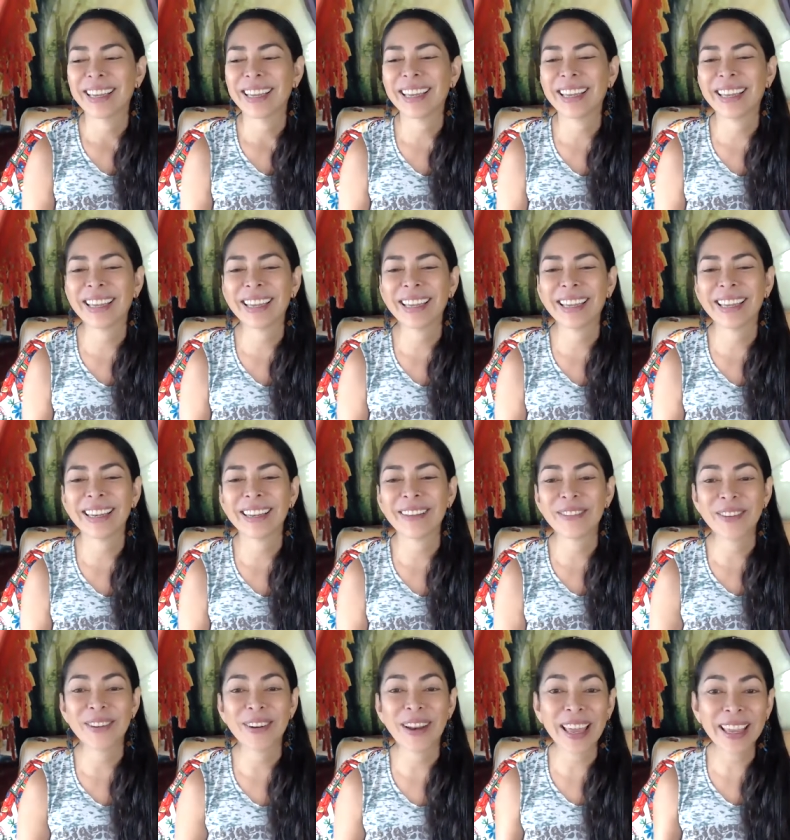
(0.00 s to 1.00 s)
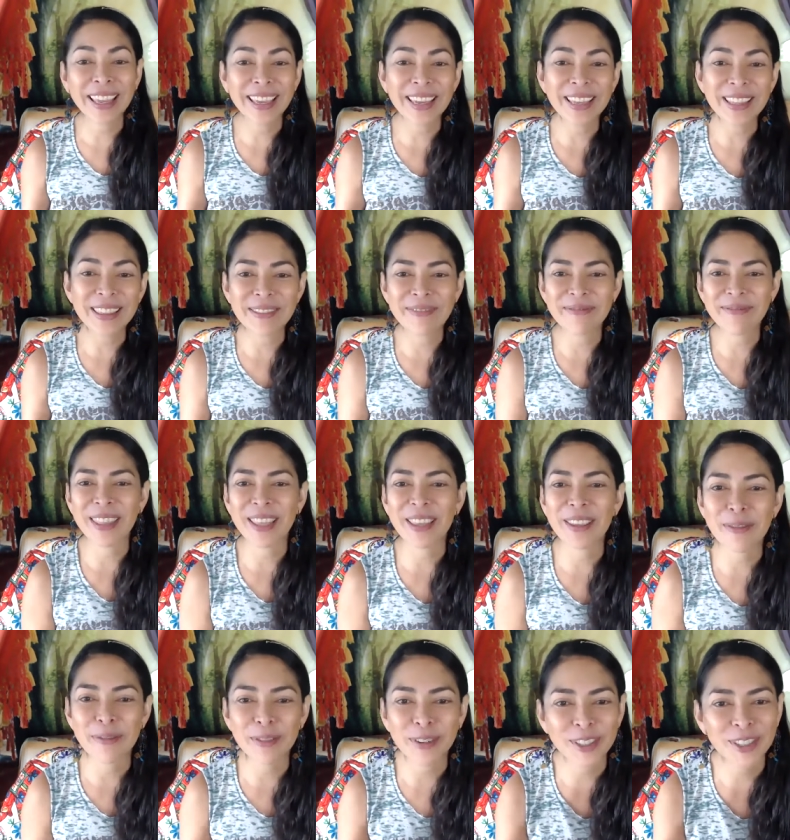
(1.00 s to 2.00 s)
And if you like it, thank
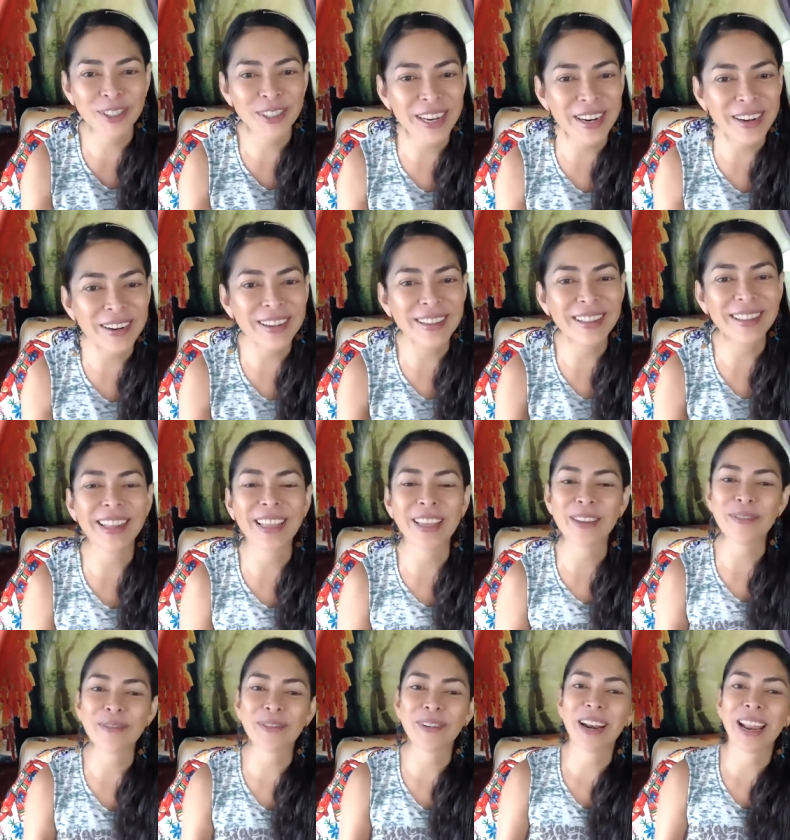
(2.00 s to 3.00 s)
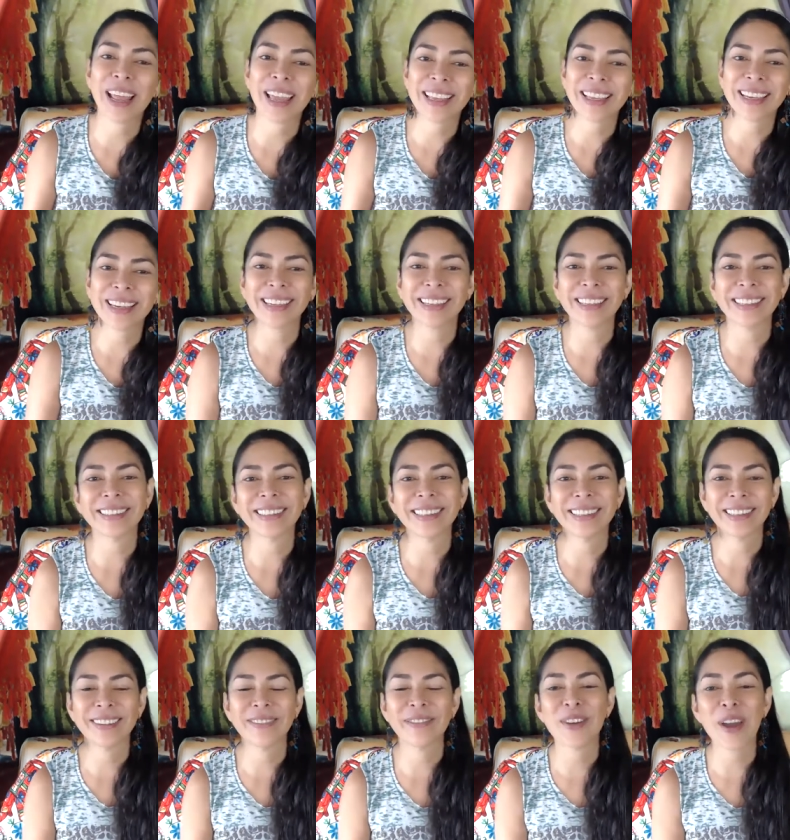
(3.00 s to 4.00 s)
you for sharing. Thank you for liking it.
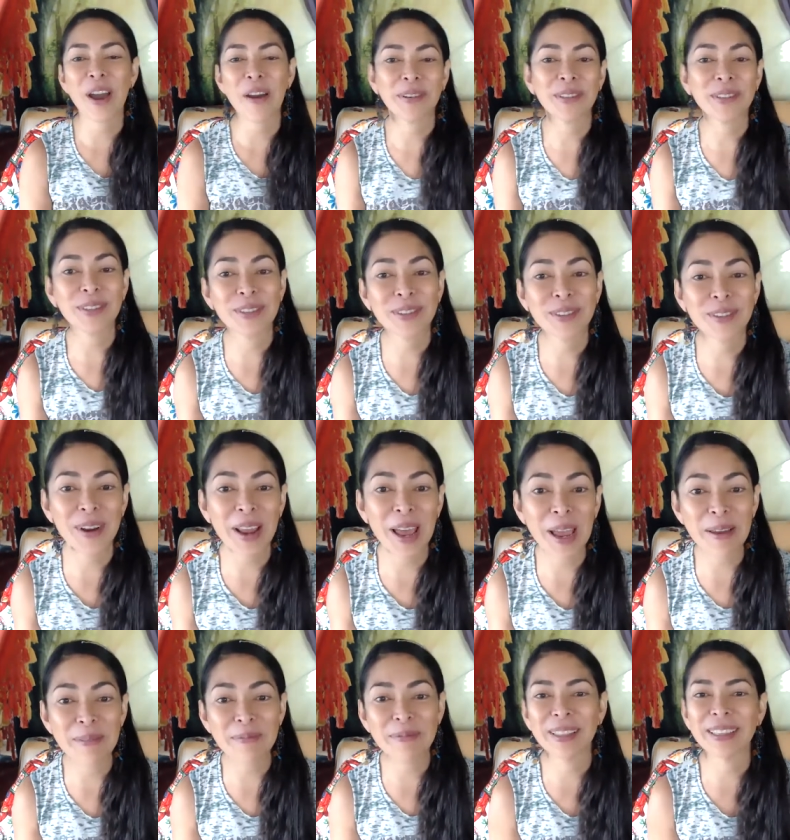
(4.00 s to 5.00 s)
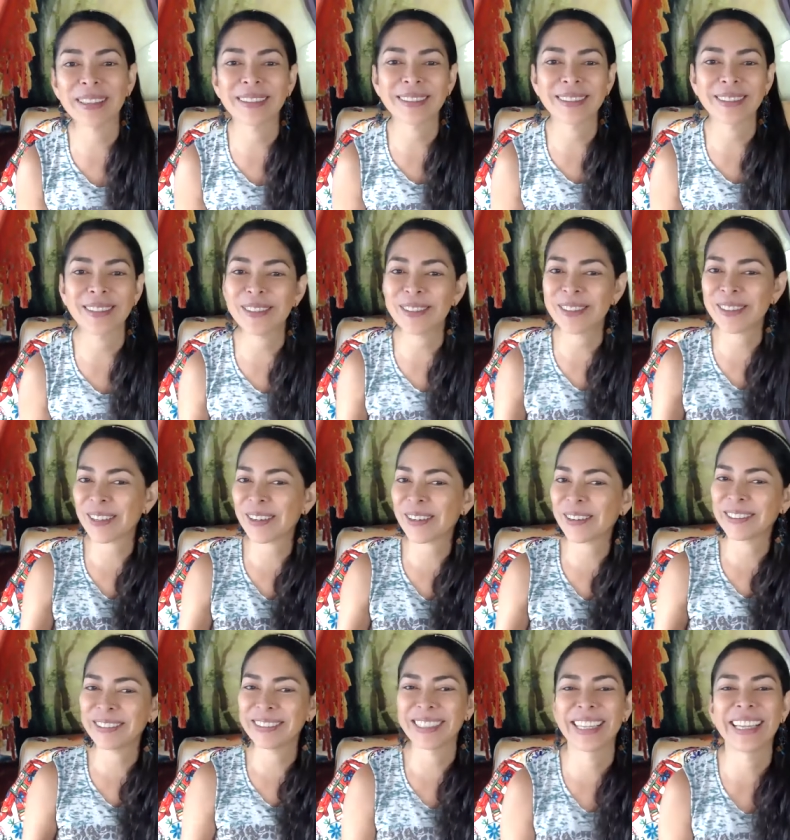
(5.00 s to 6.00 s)
And if you haven't subscribed, do
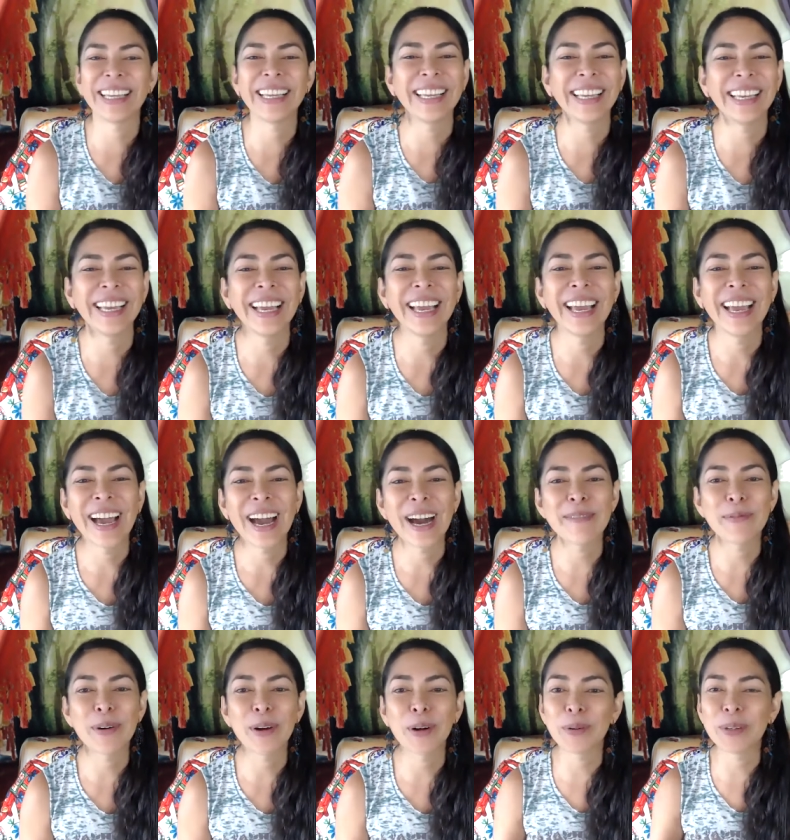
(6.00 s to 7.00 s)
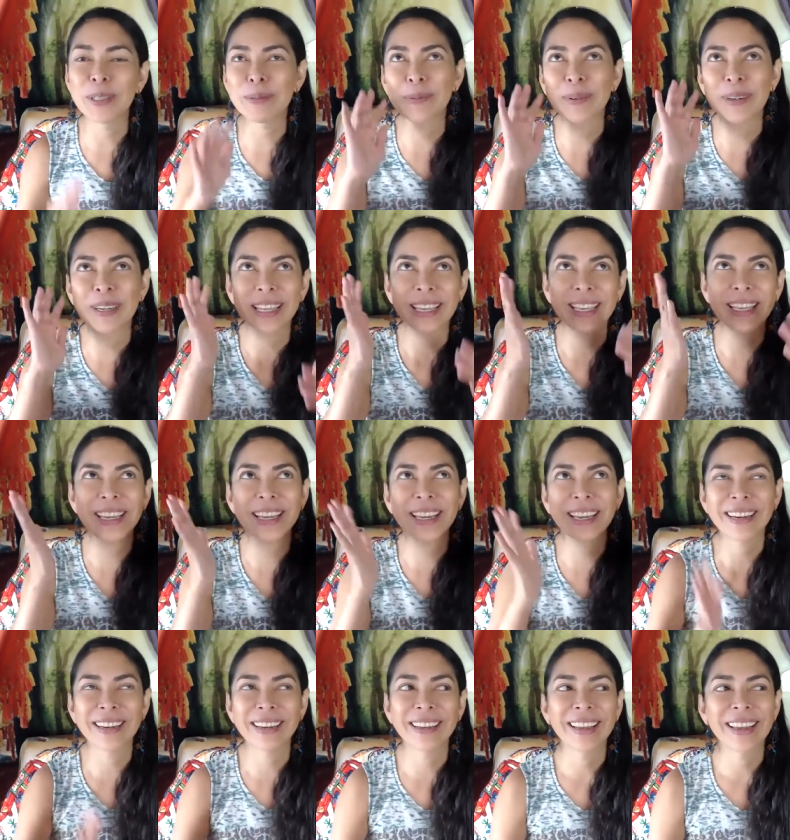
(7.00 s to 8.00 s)
so. I'm always putting
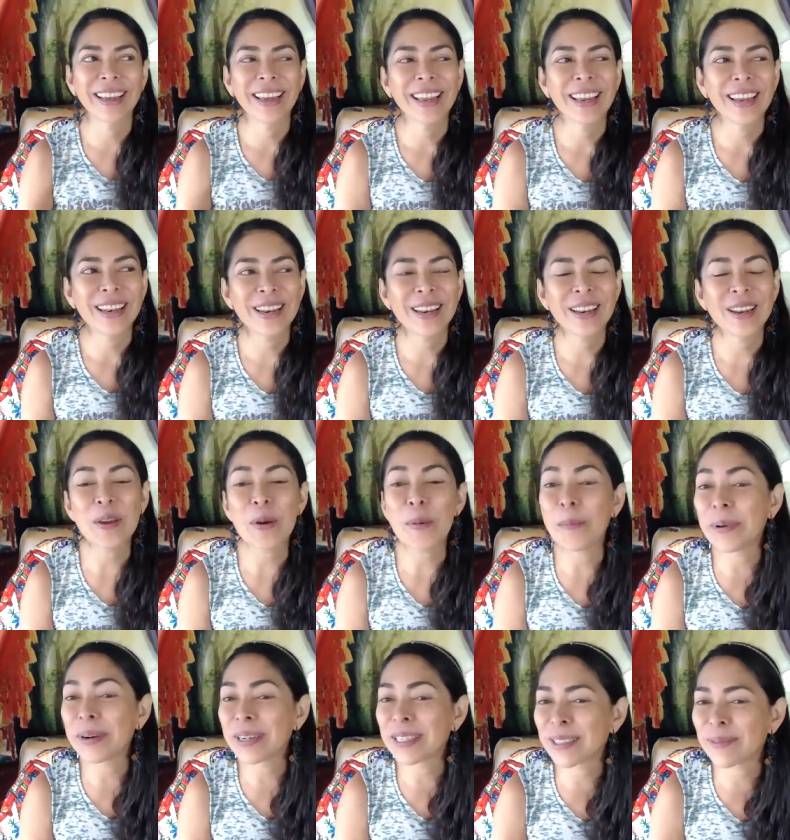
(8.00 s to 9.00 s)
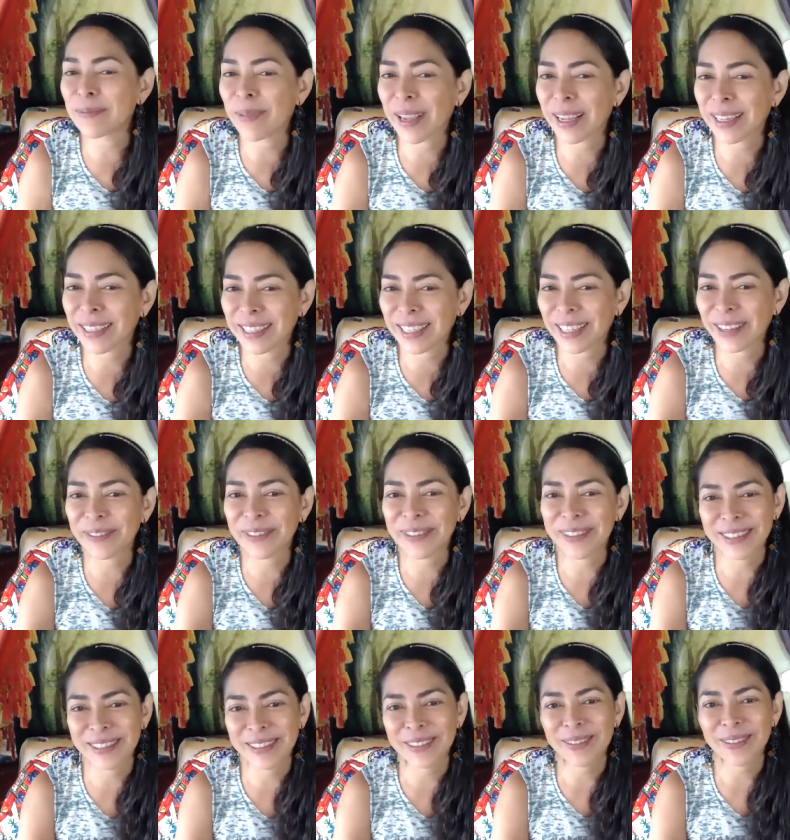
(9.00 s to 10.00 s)
here new perspectives.
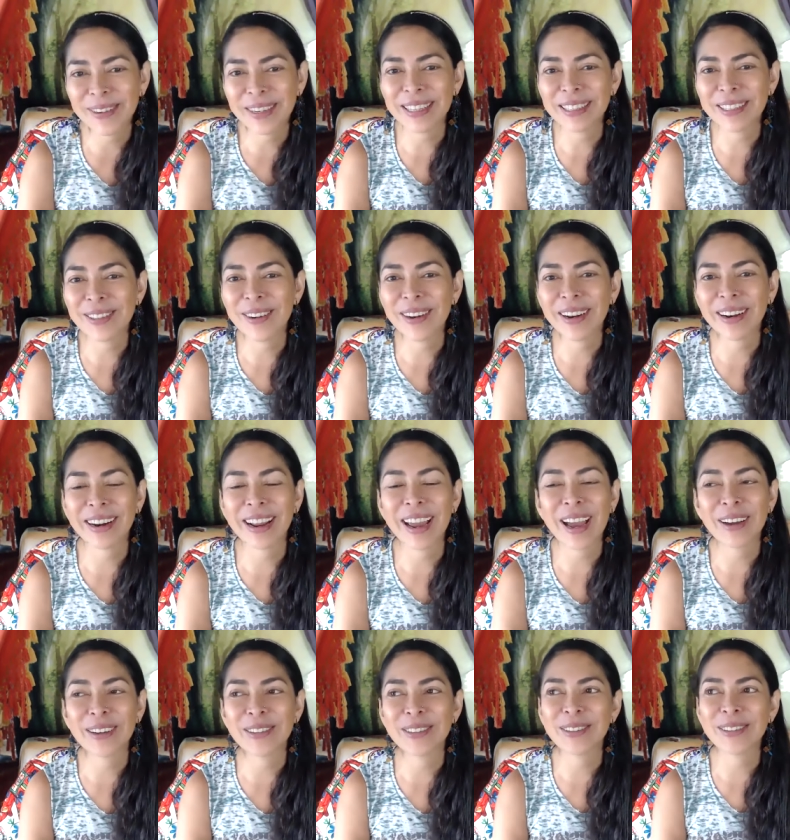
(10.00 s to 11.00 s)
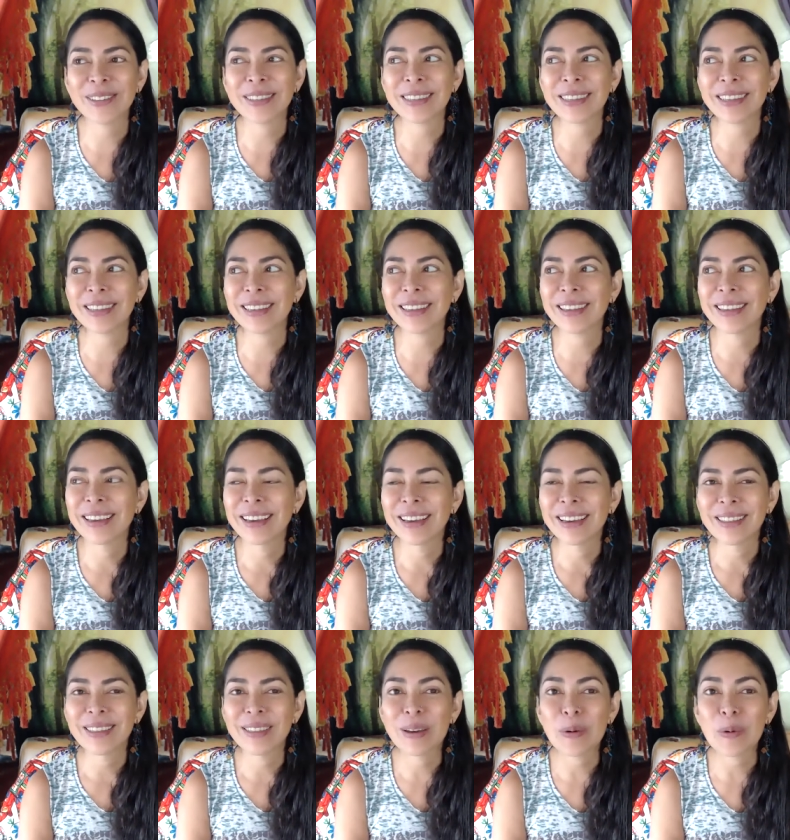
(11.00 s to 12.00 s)
We need to learn how to see
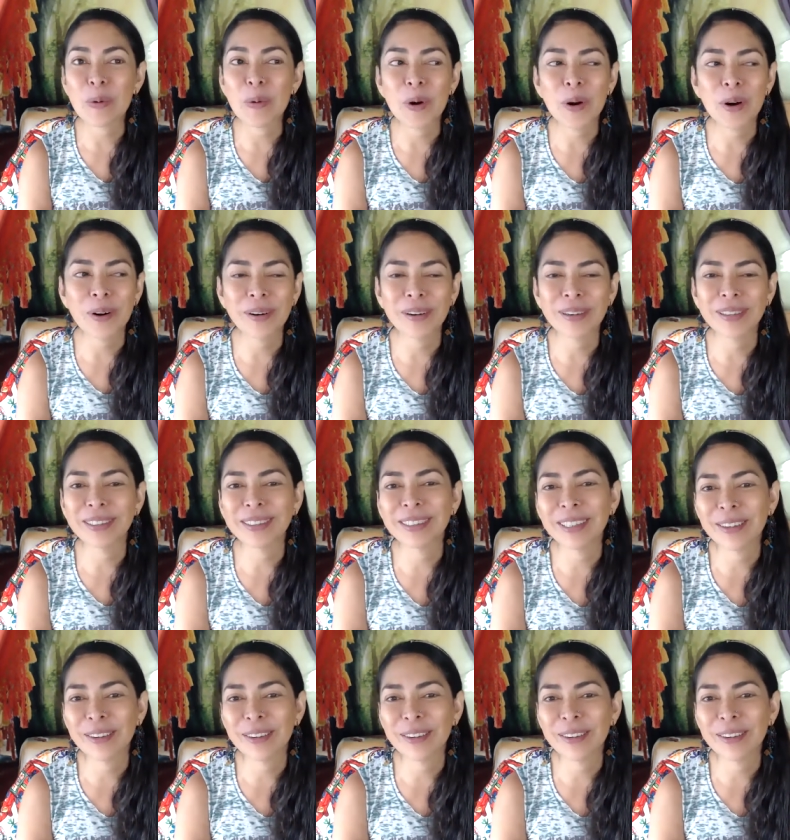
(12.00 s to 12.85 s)
the world